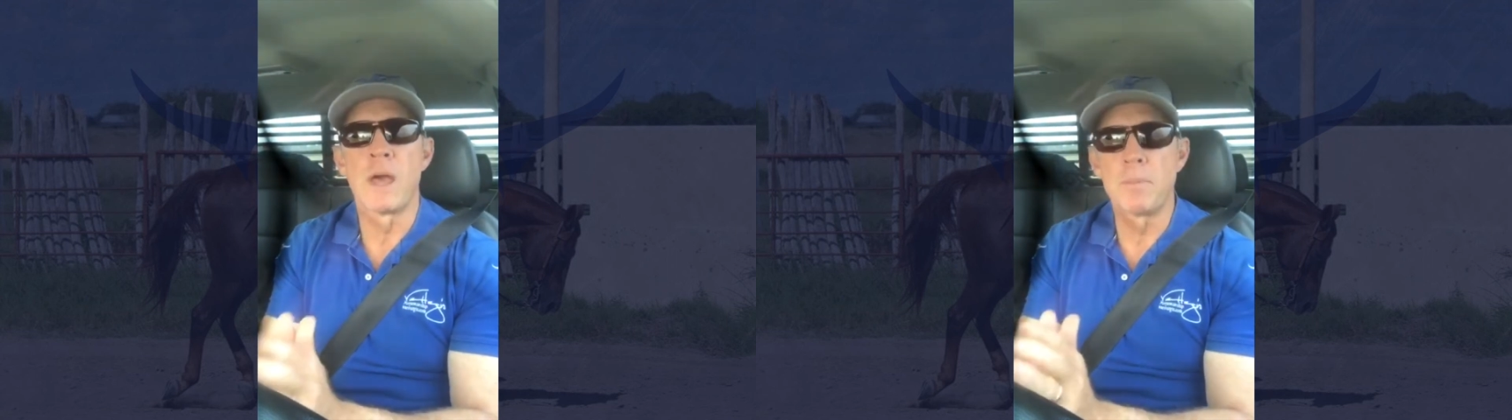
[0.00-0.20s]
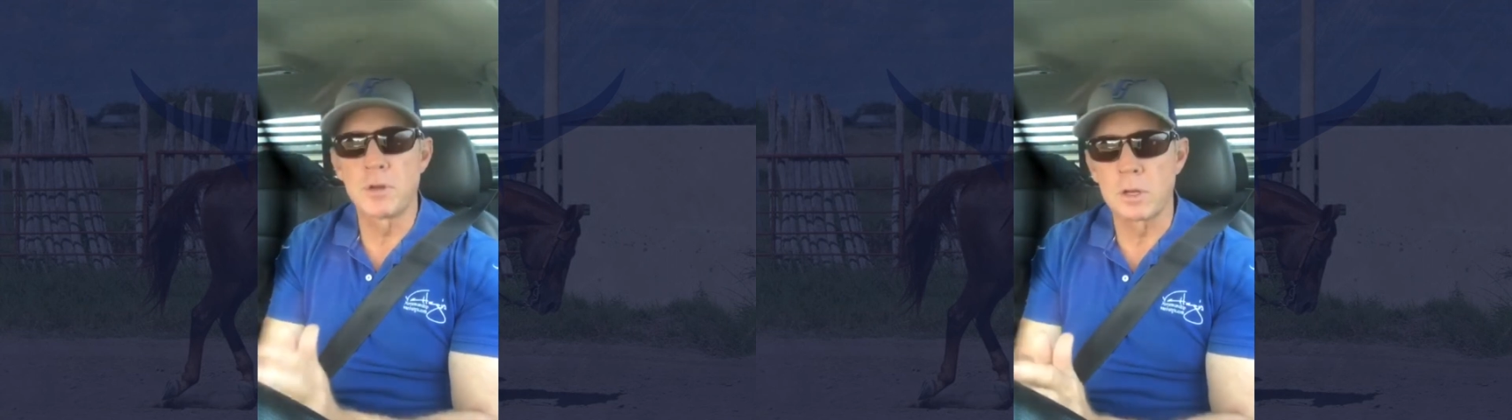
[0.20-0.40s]

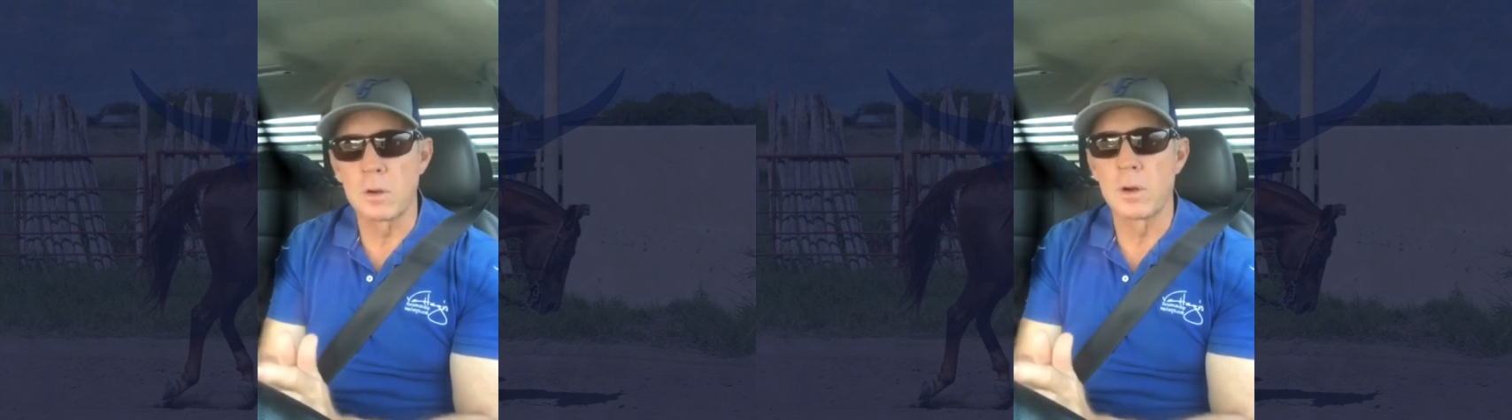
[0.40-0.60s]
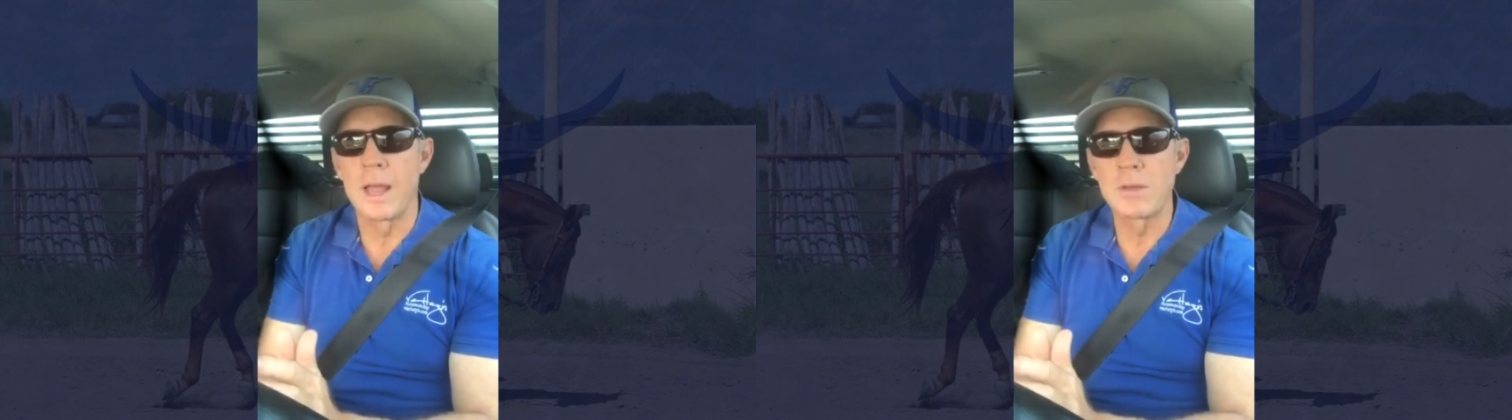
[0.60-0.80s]
that
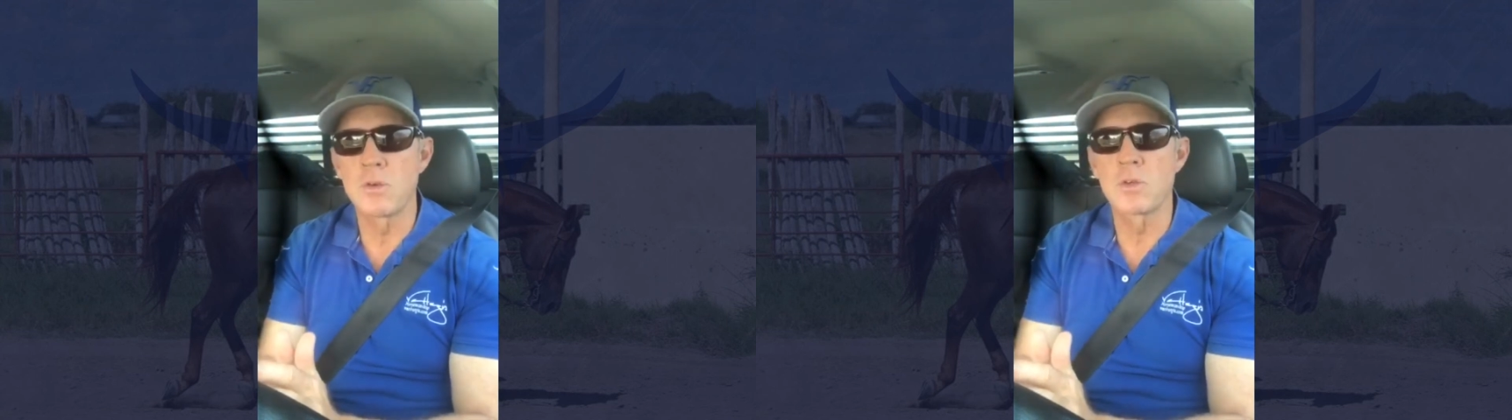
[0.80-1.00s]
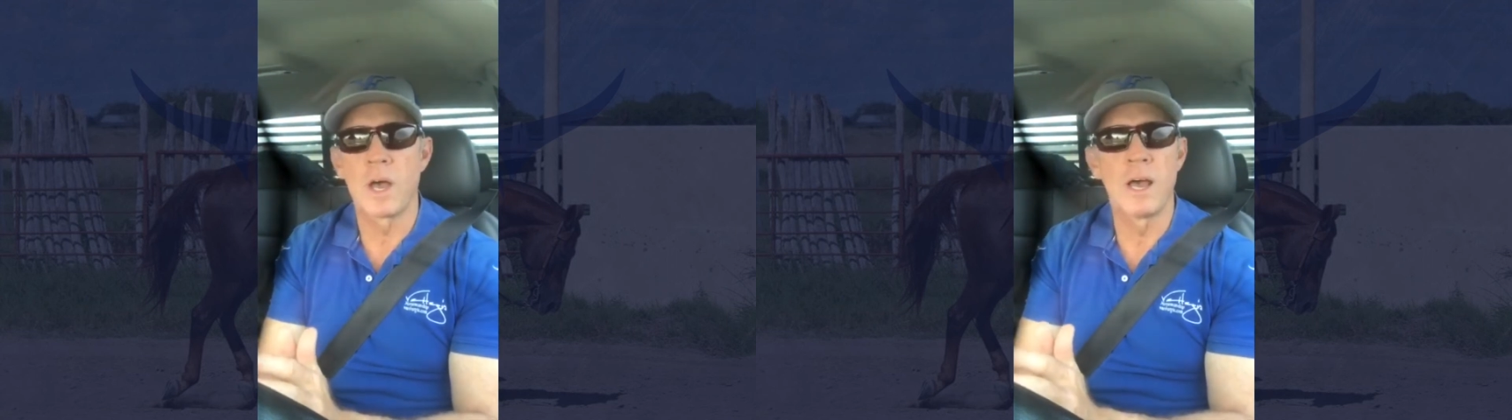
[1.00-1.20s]
particular
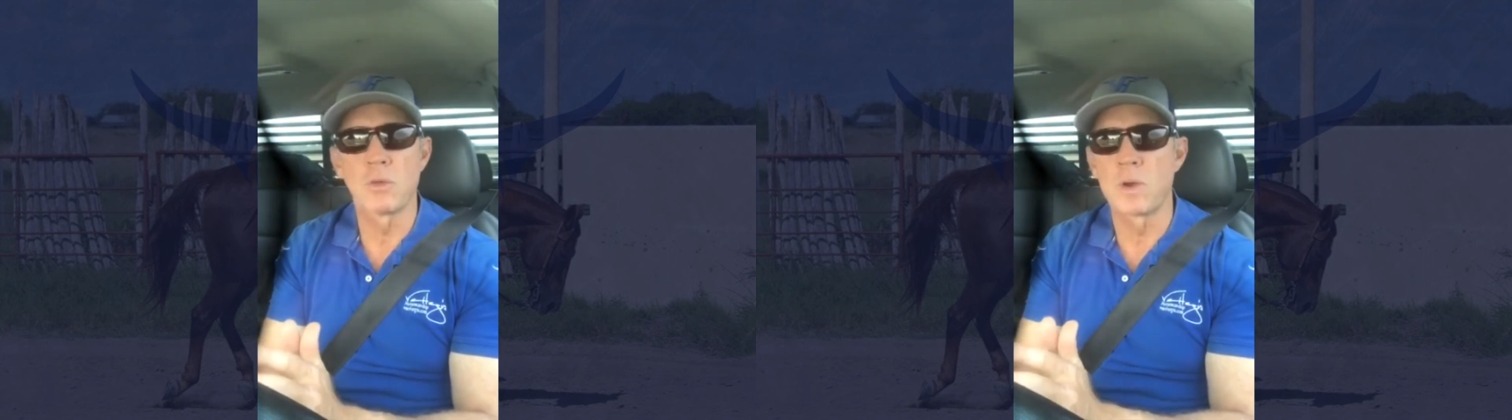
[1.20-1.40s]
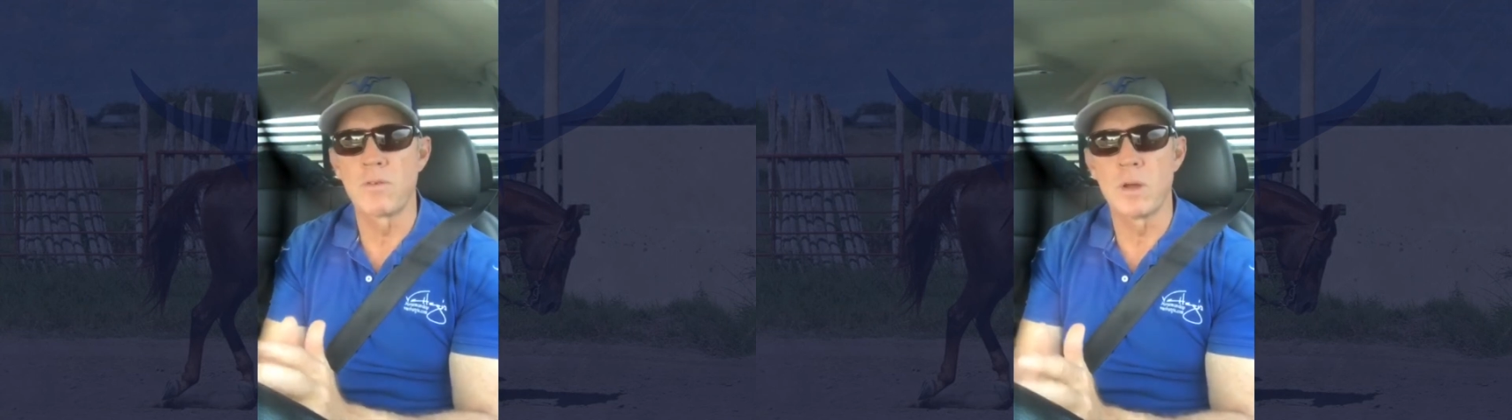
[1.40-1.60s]

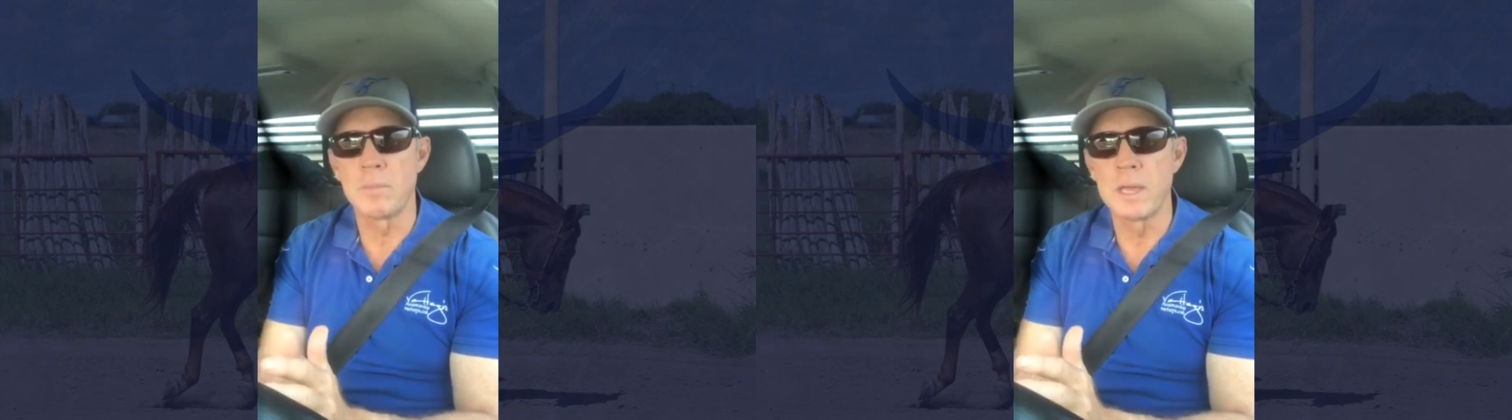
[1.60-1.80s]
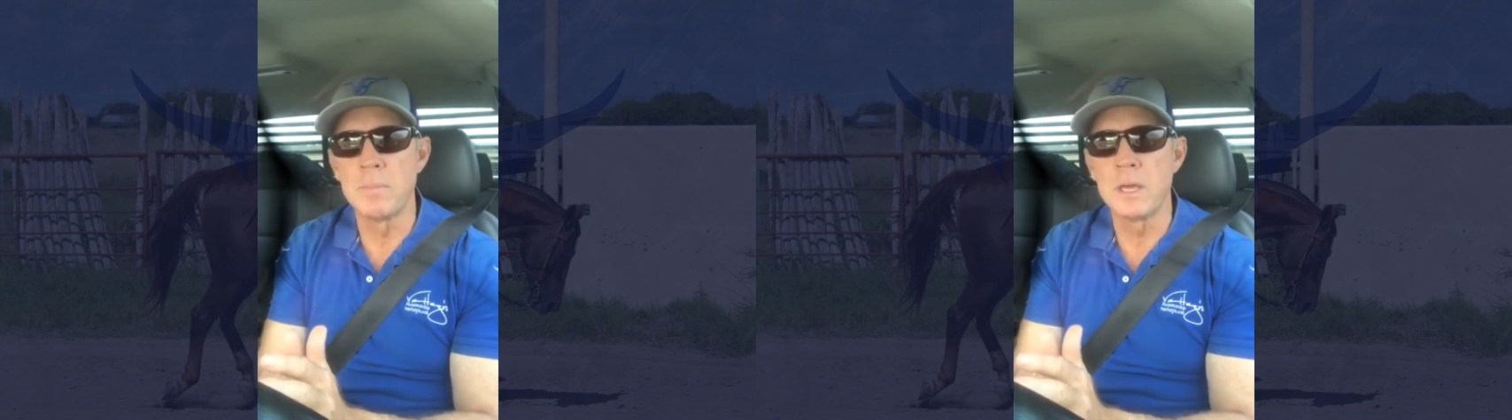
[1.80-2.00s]
exercise, whatever it
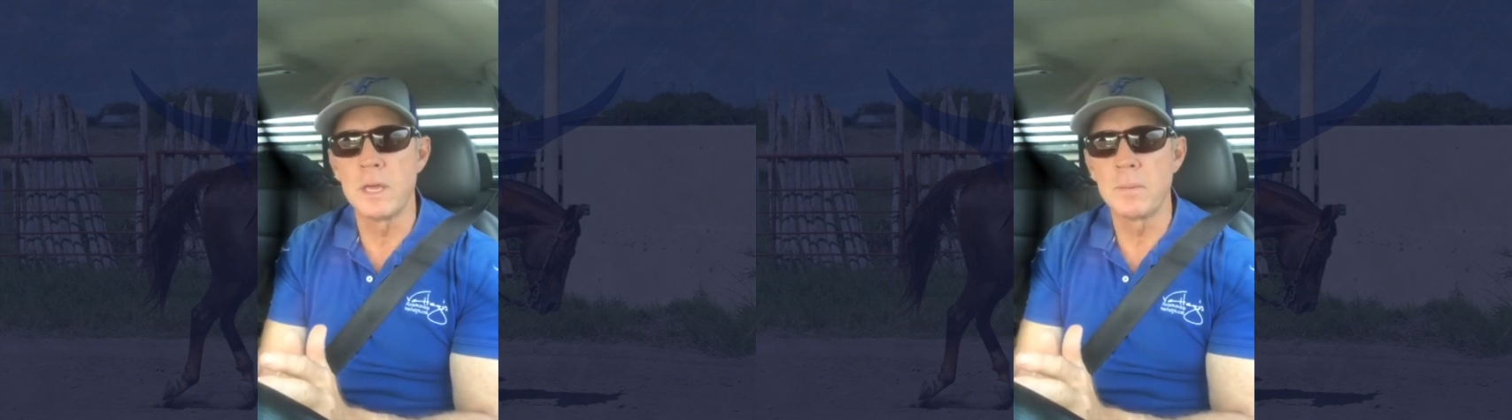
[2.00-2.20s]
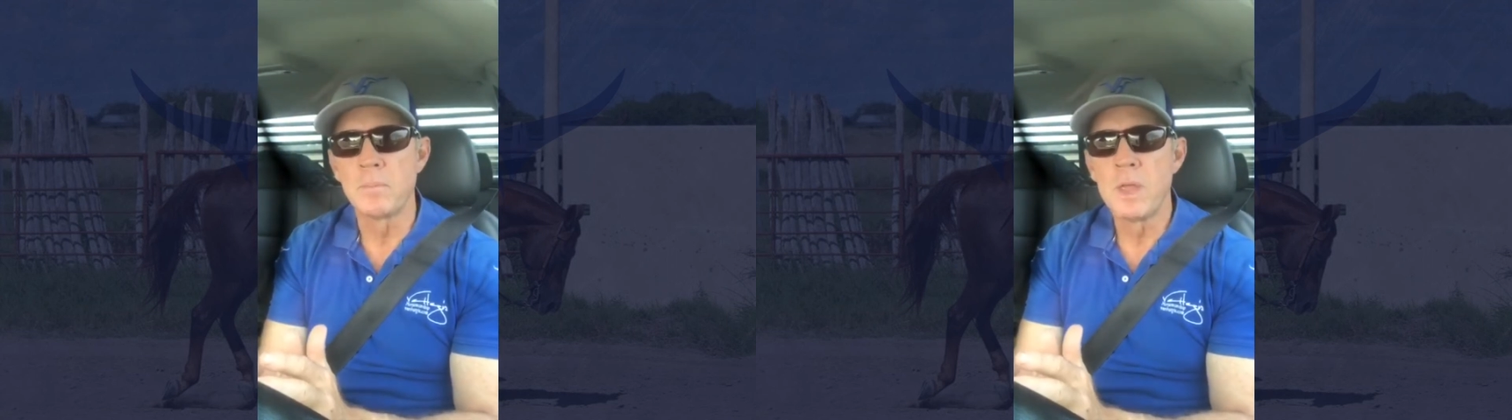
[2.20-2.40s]
may be.